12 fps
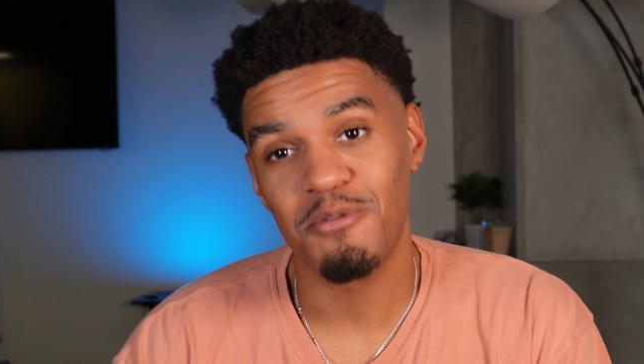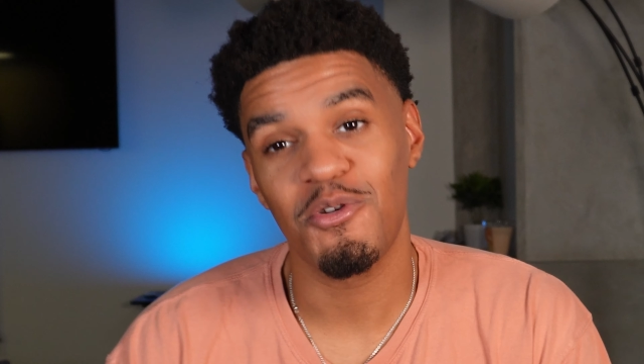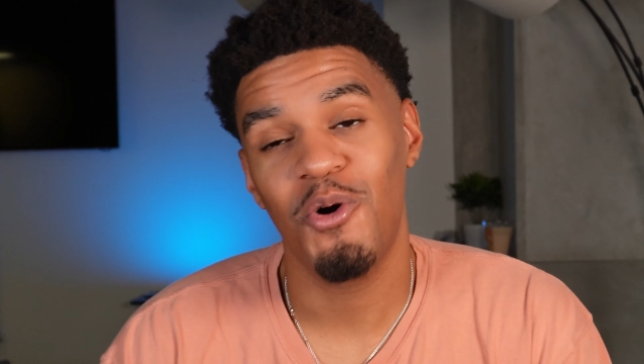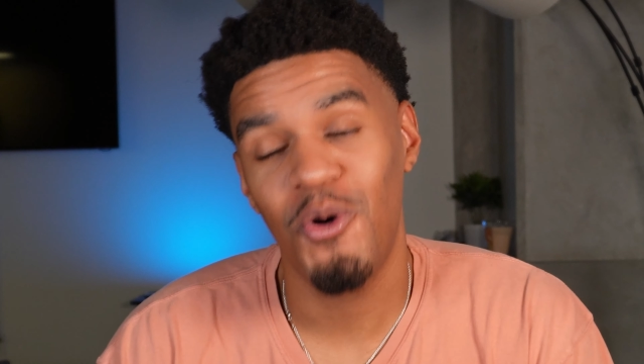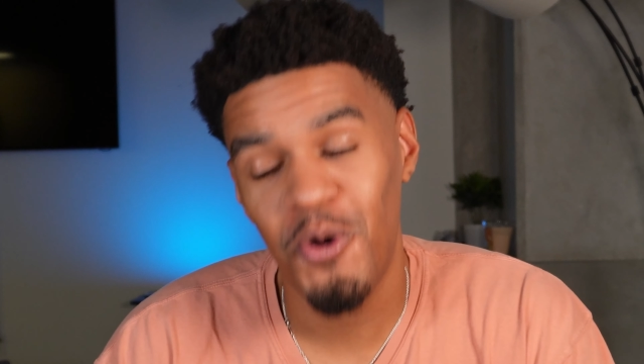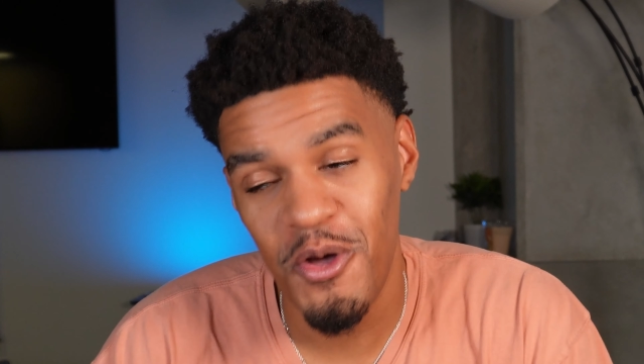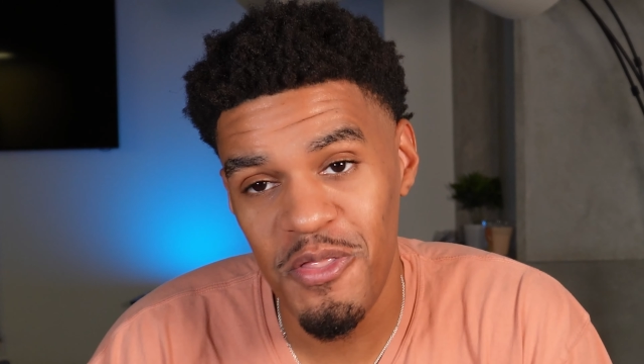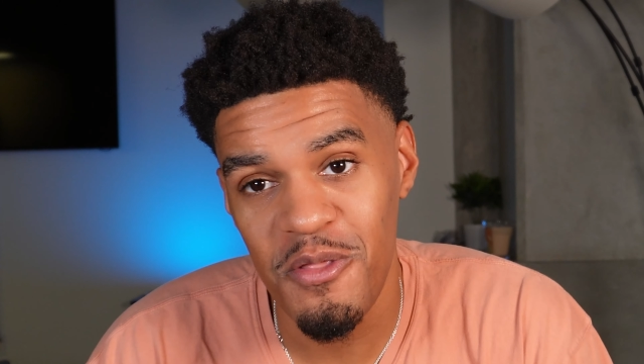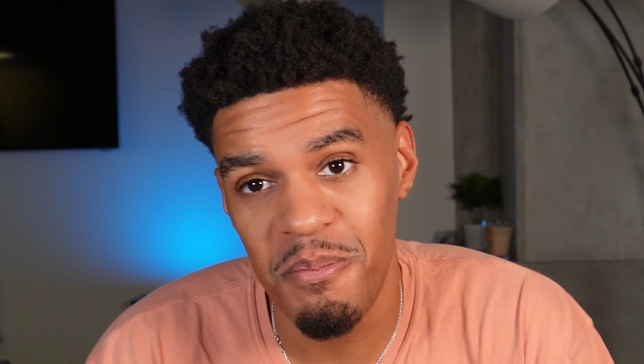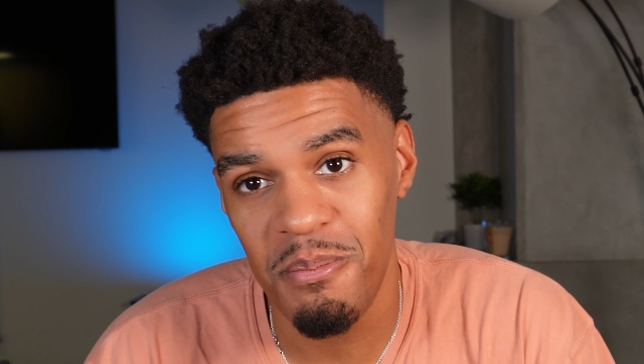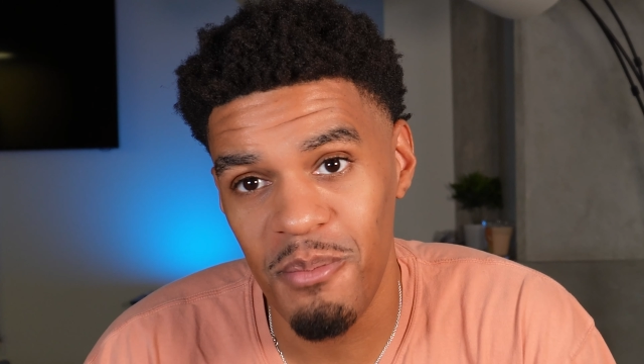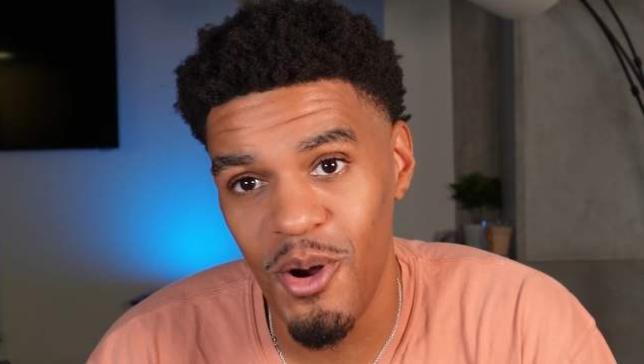that was on
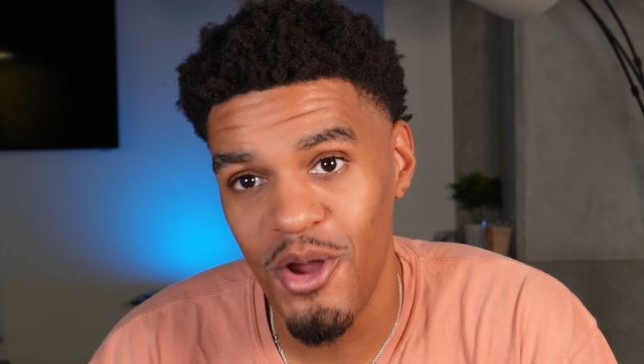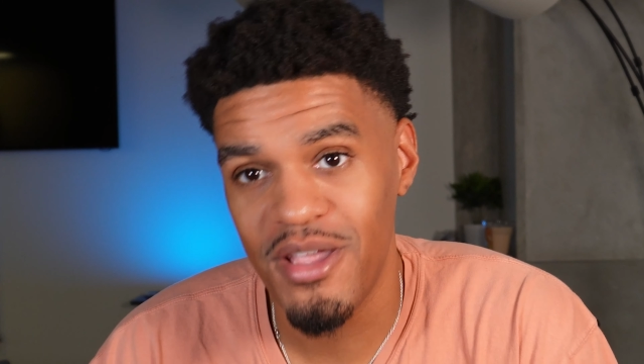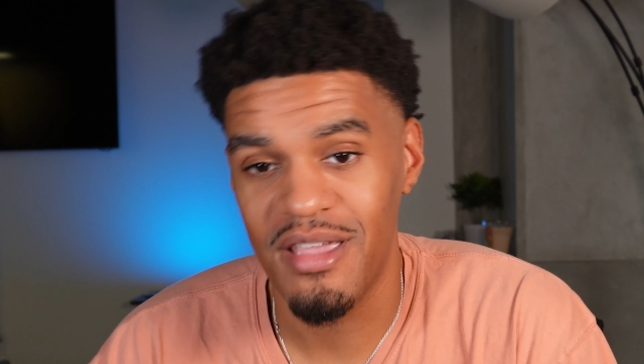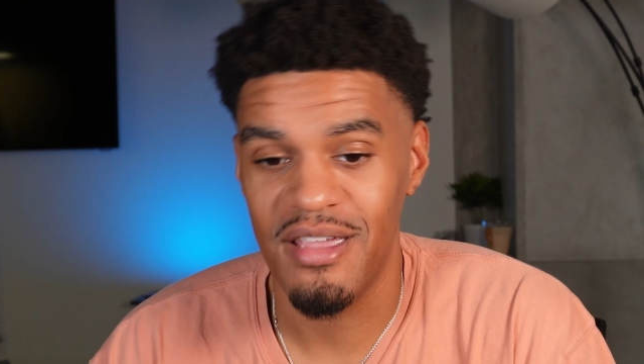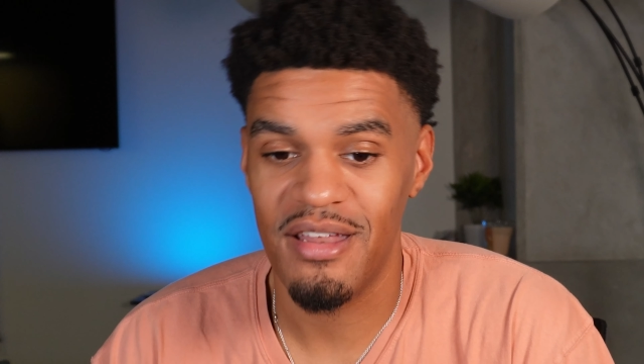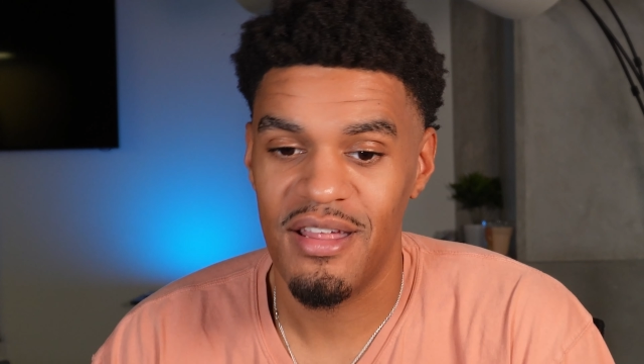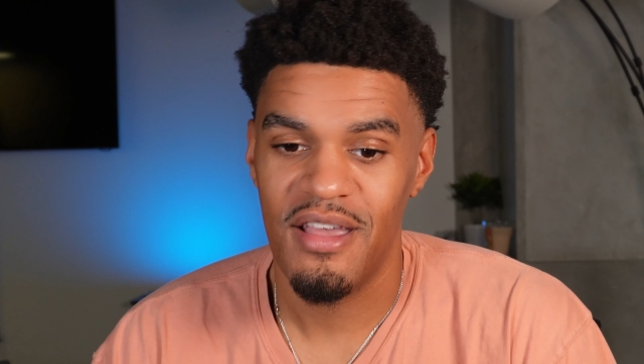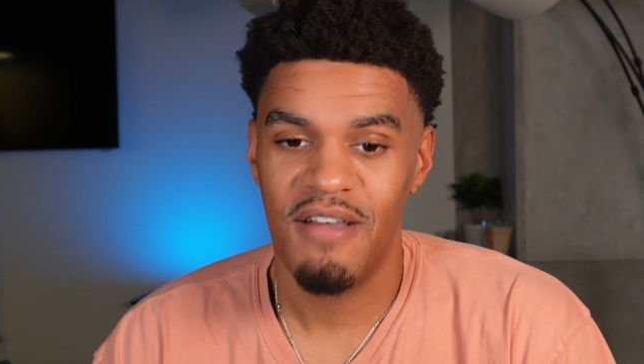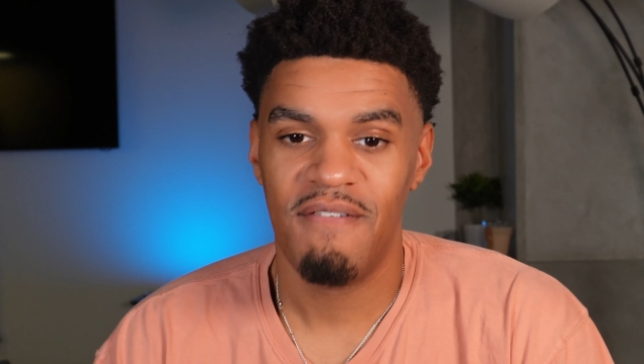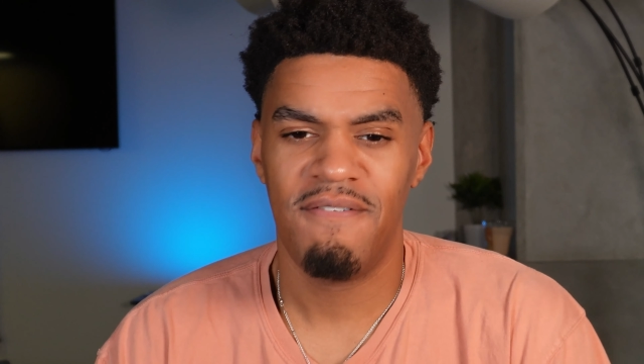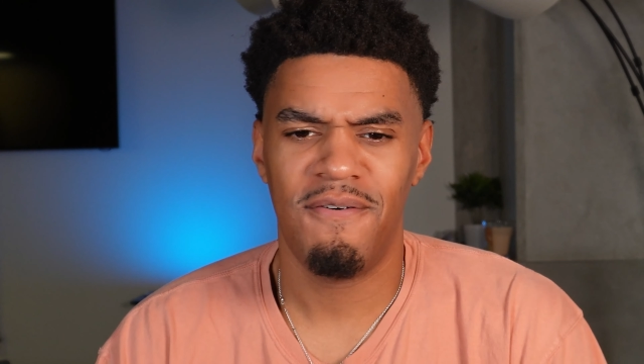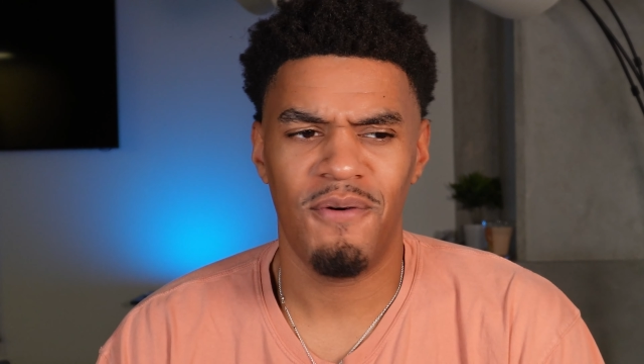the market
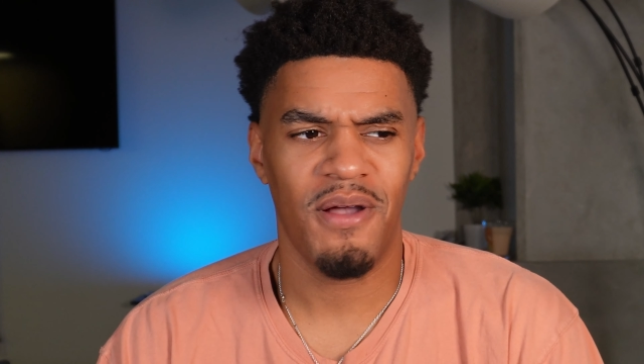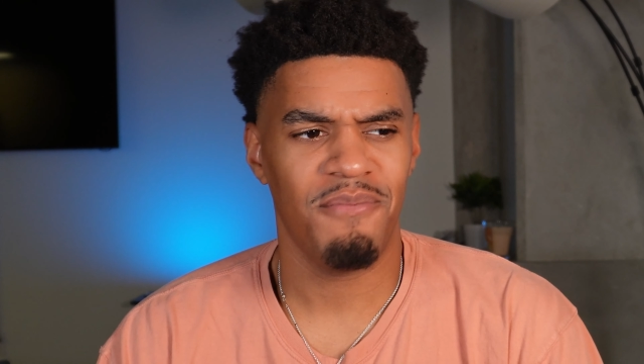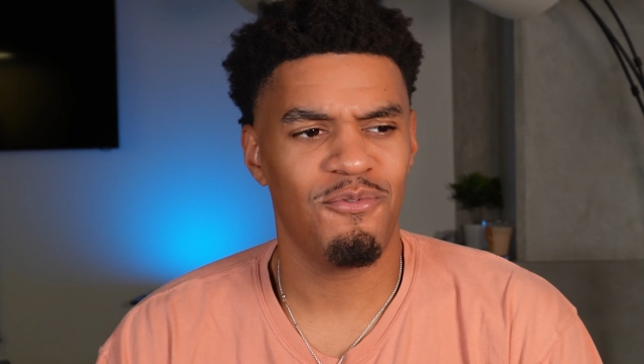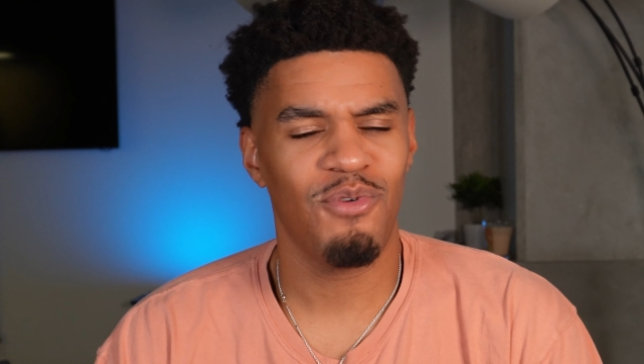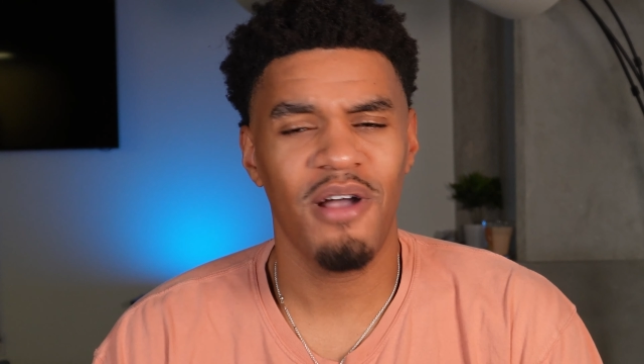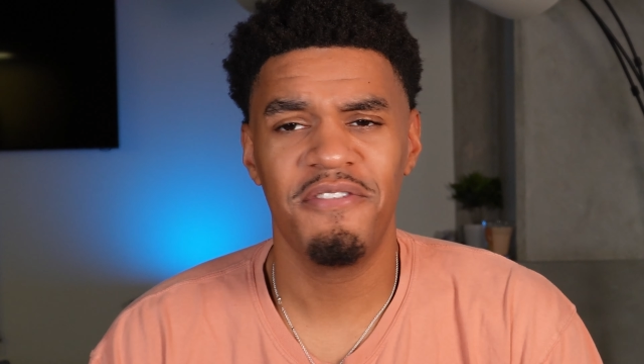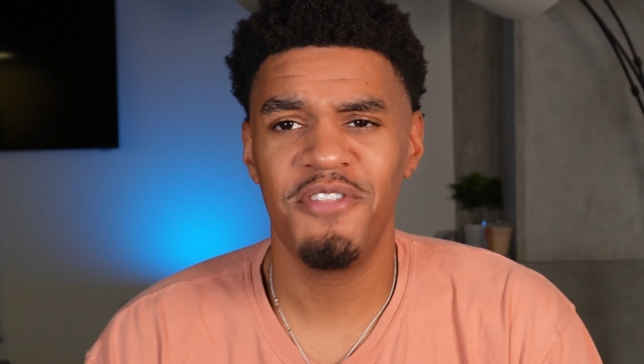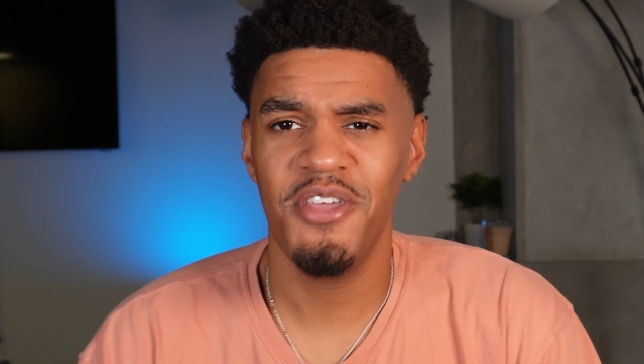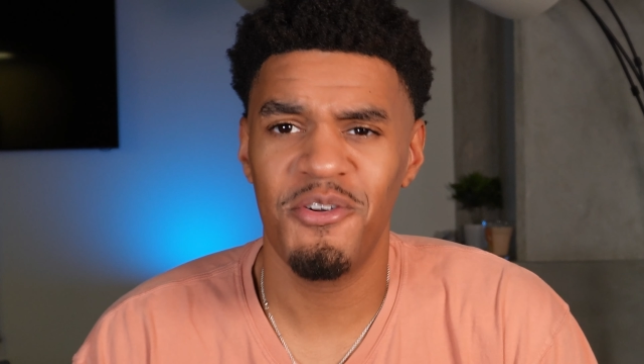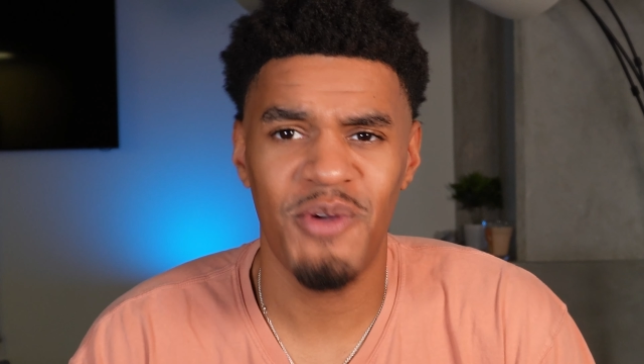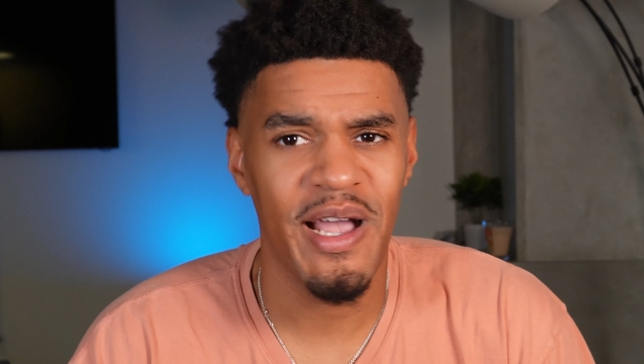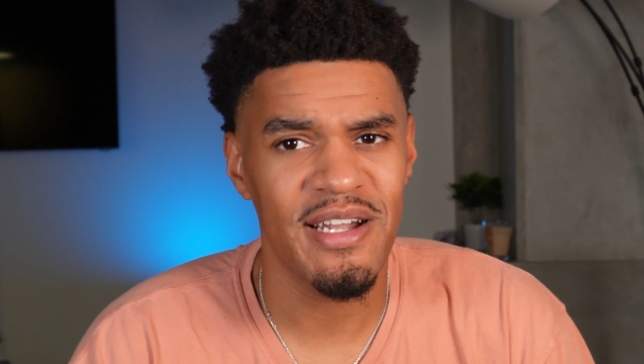for
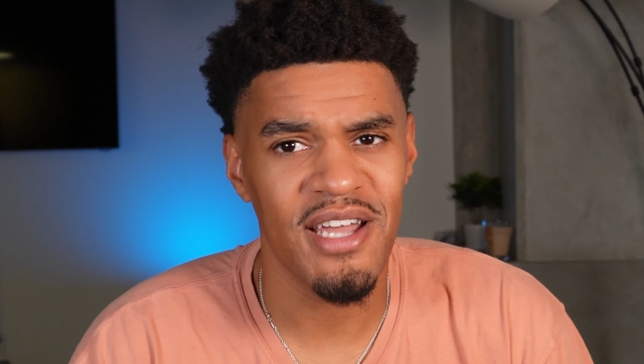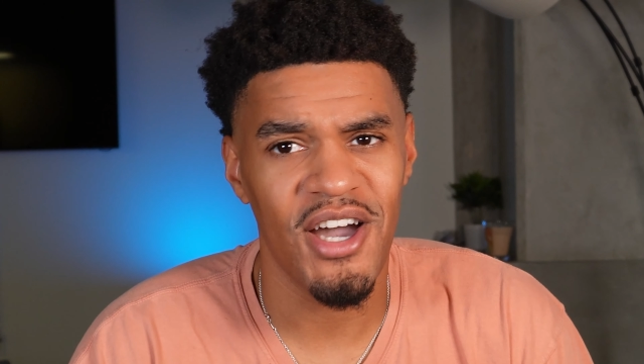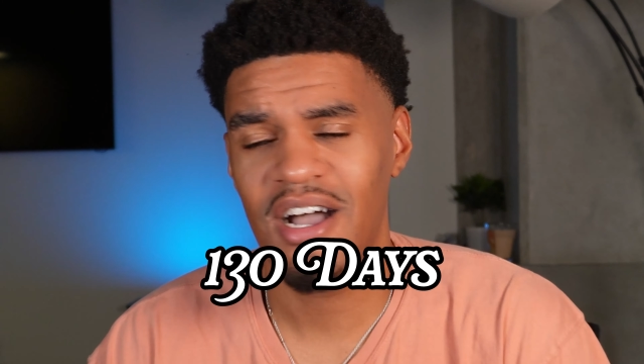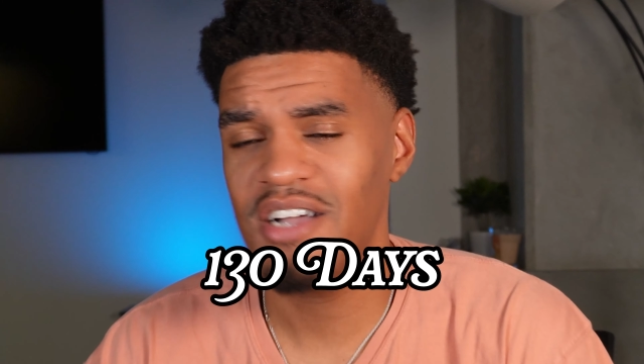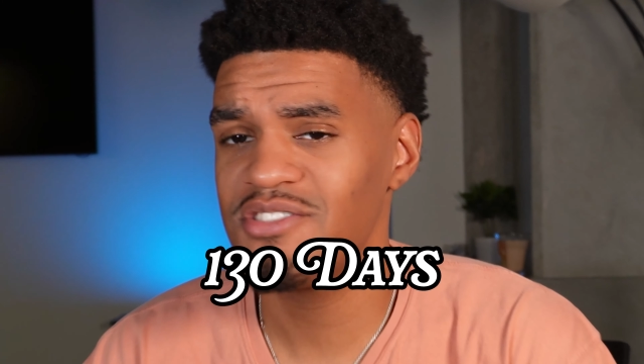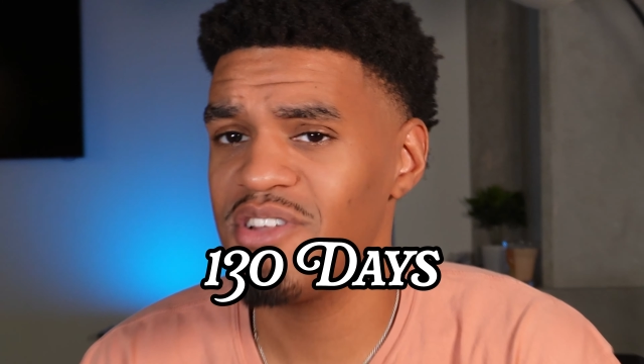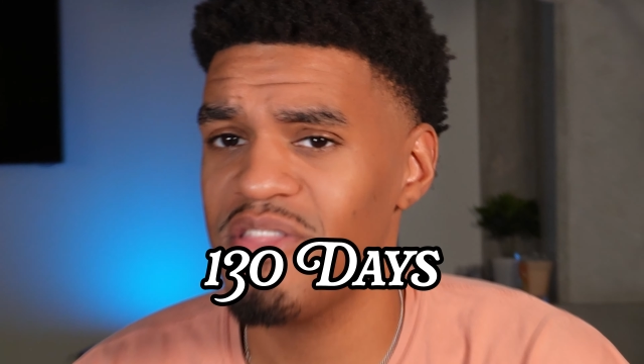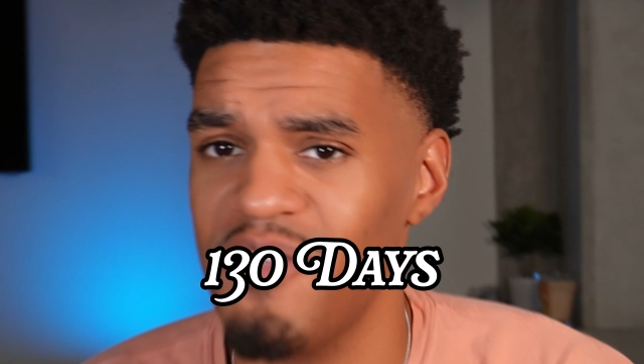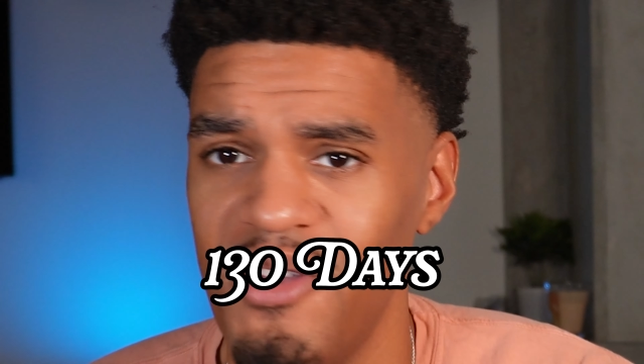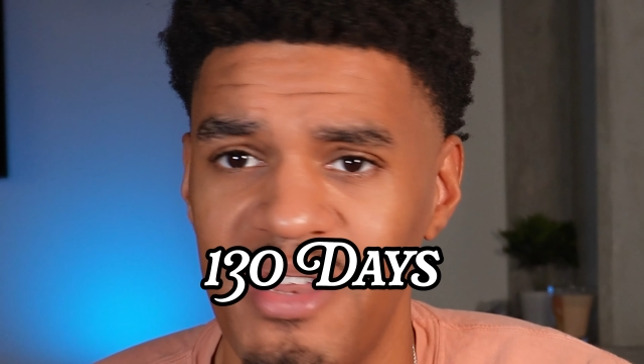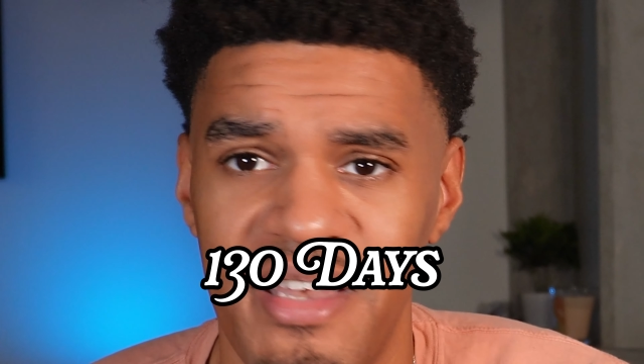roughly around 130